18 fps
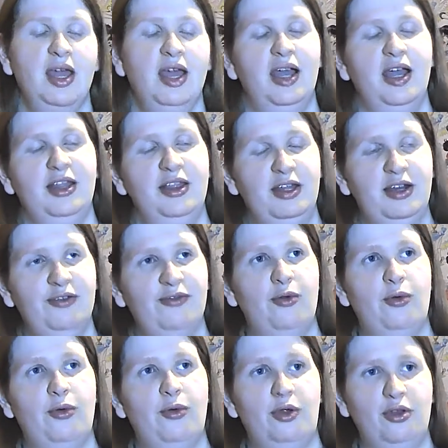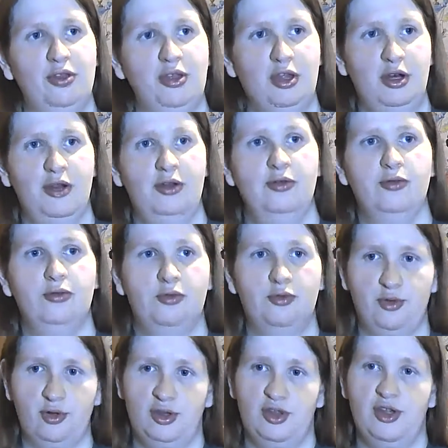And then, of course,
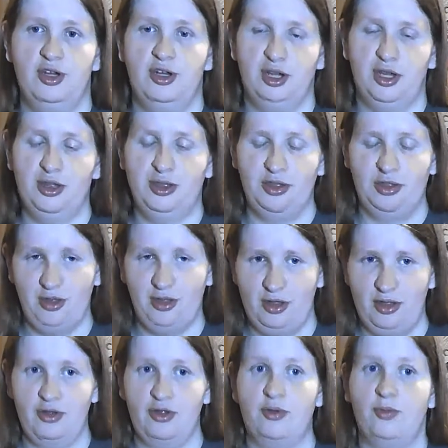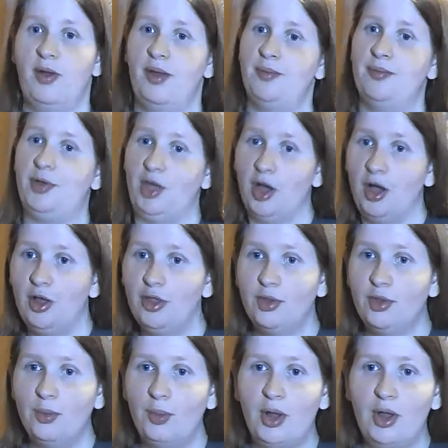Grisha and his sister went beyond
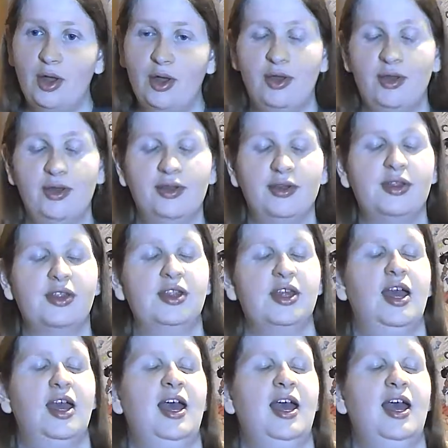the walls